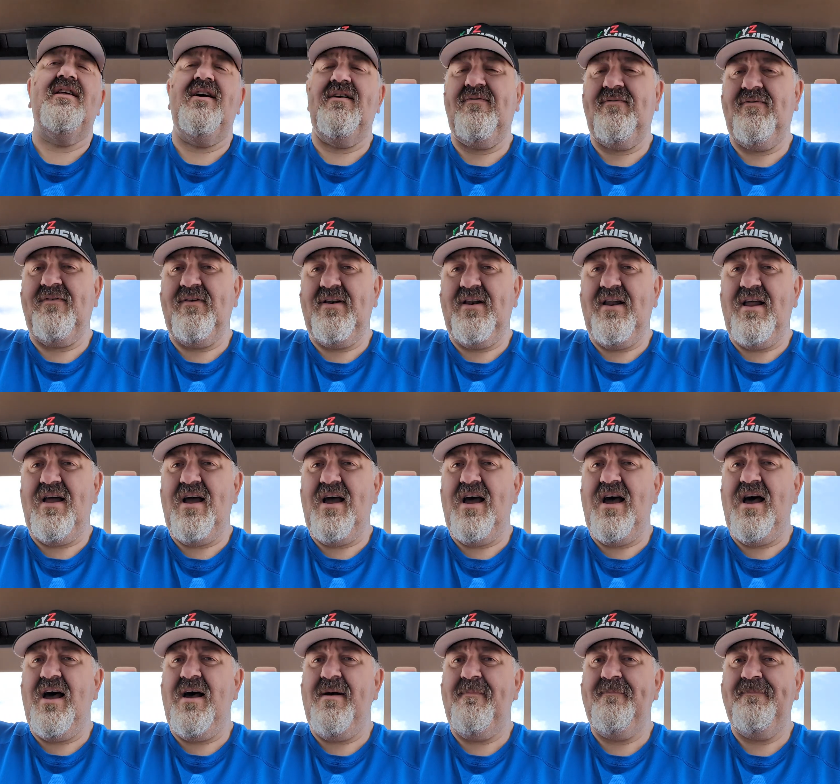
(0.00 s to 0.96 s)
Dufferin.
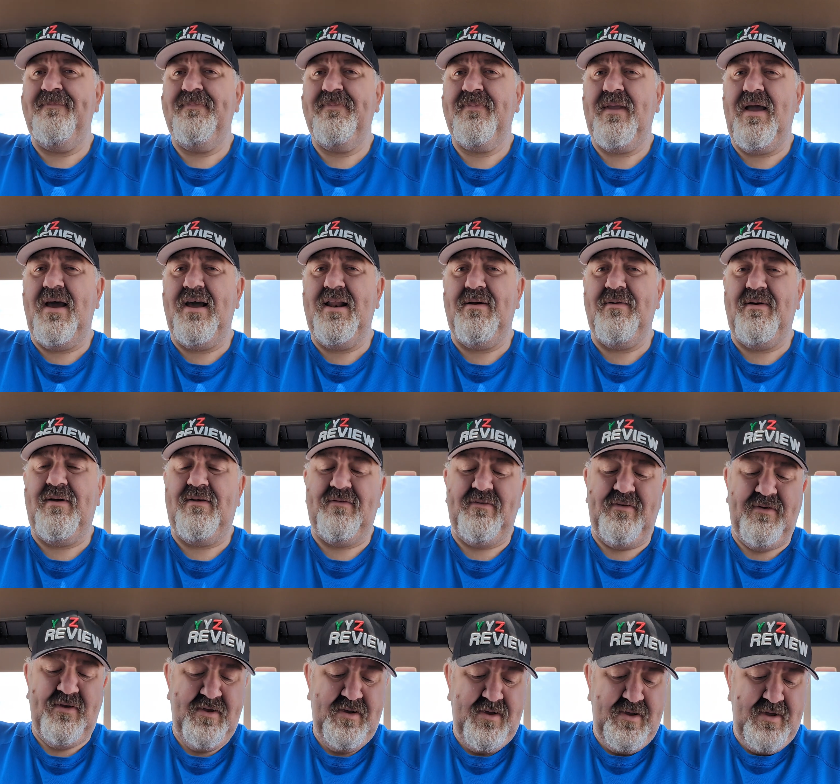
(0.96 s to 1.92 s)
Um,
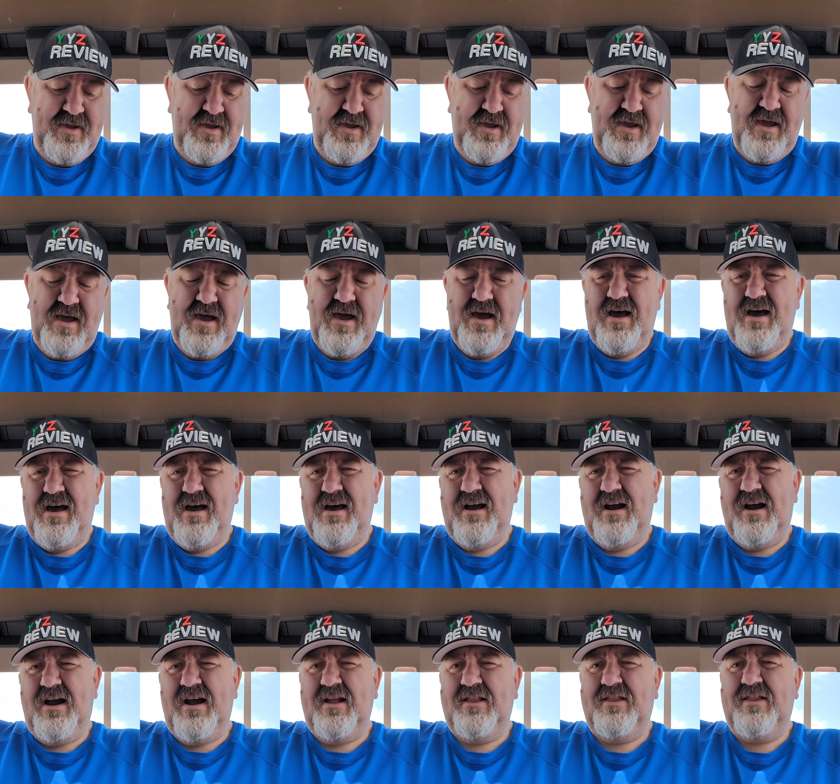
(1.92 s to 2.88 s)
anyways, uh,
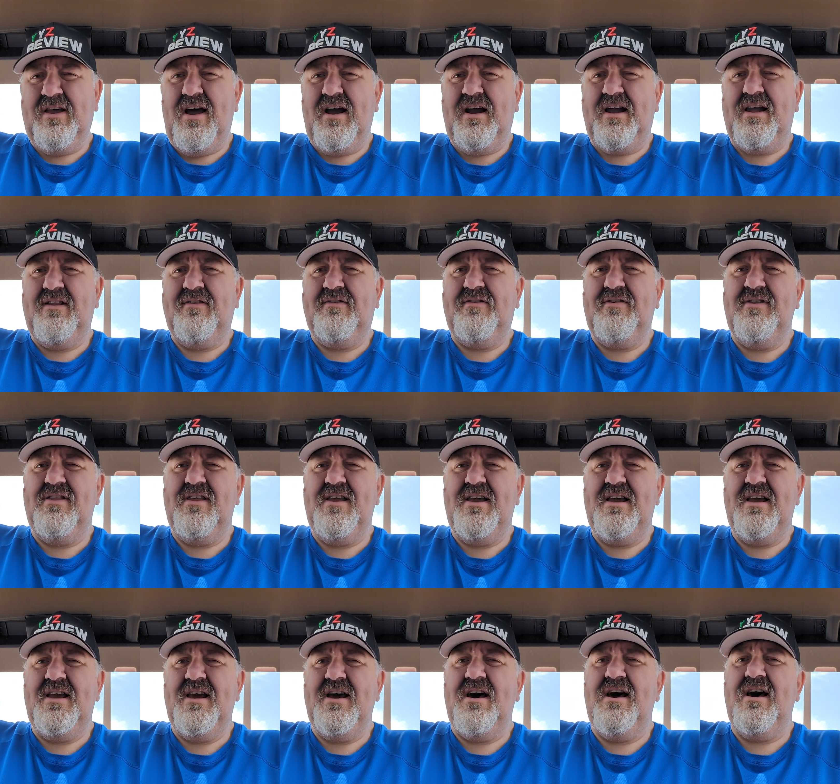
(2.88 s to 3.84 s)
got talking to
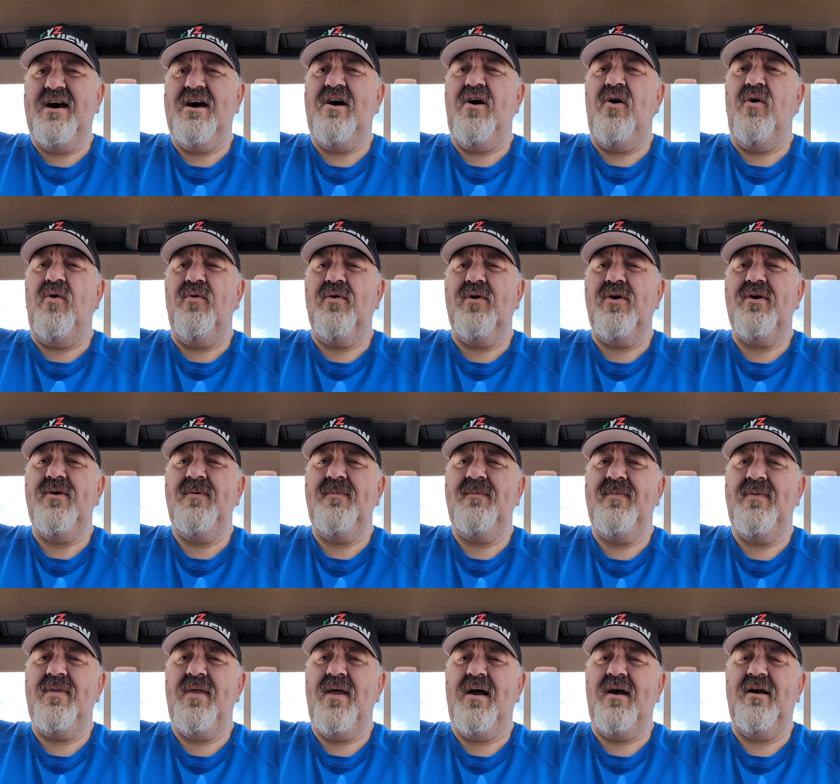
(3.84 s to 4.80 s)
the uh, owner,
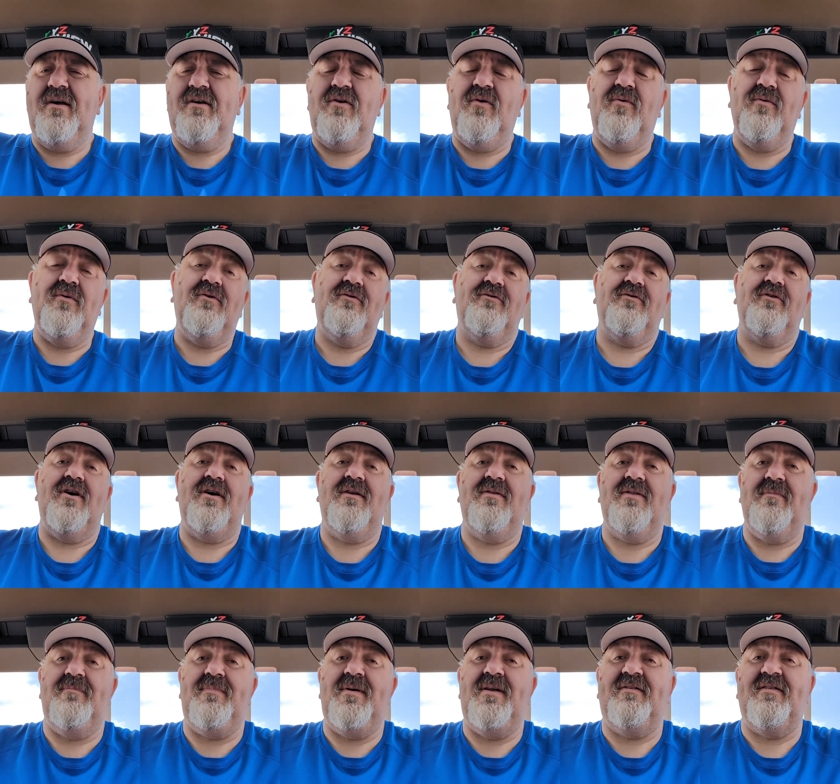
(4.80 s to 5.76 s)
uh, owner, sorry,
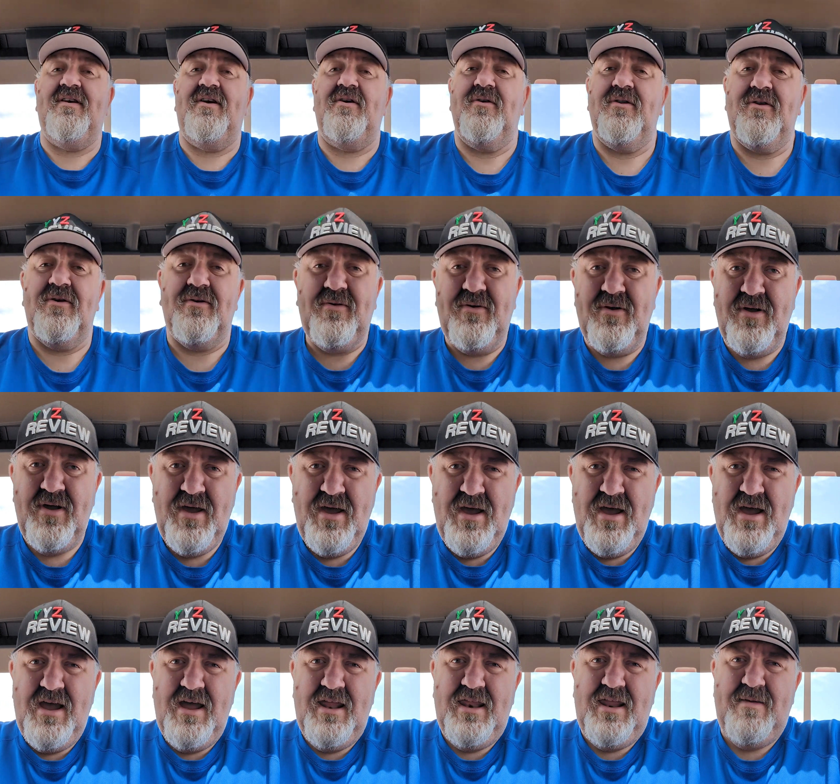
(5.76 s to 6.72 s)
the
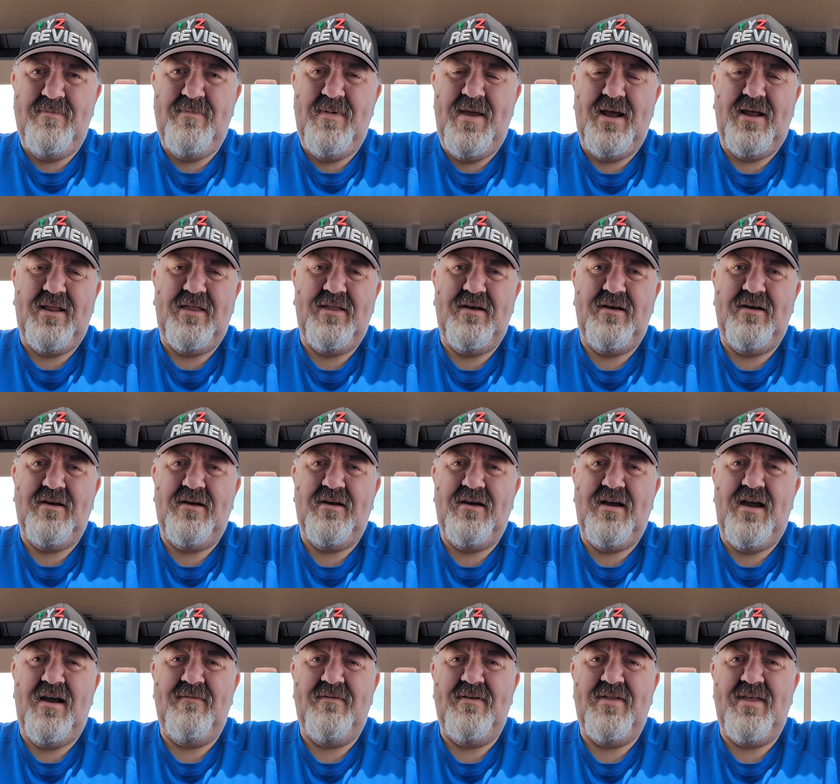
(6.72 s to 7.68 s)
pizzaiolo. They make the
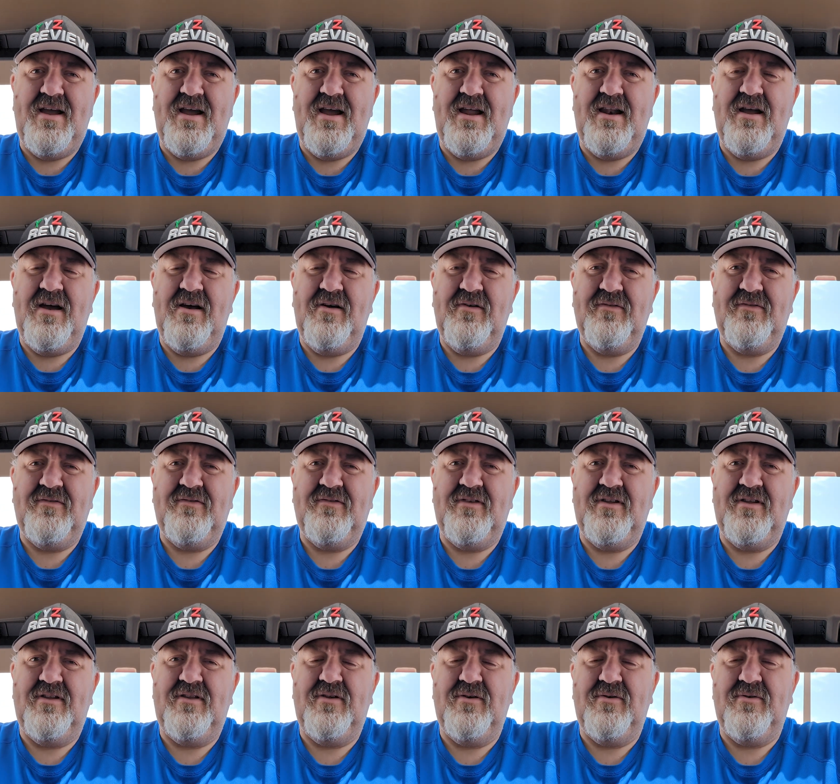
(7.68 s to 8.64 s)
everything in-house,
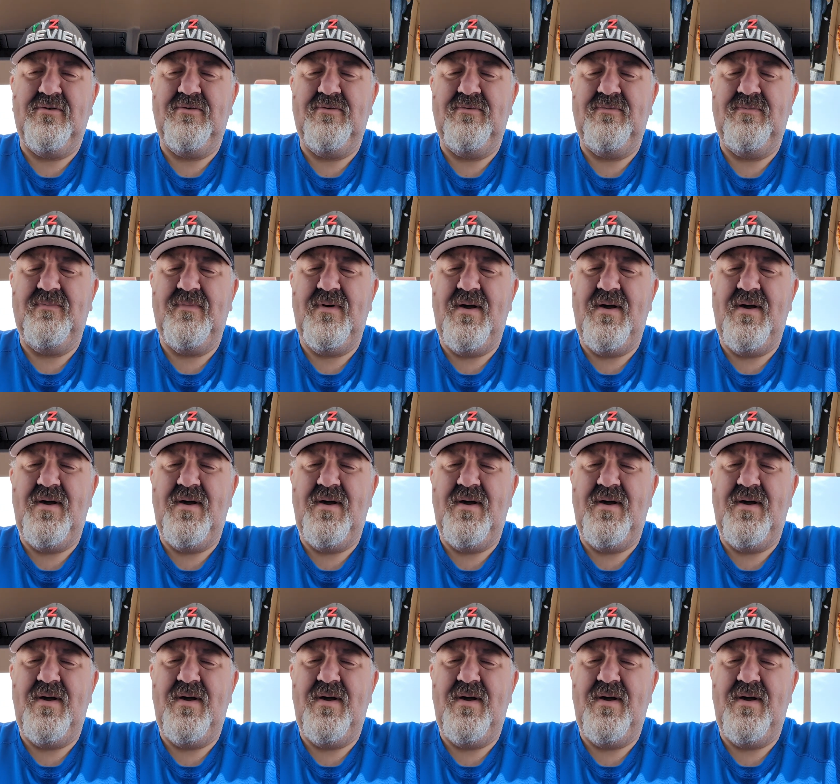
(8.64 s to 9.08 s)
the dough,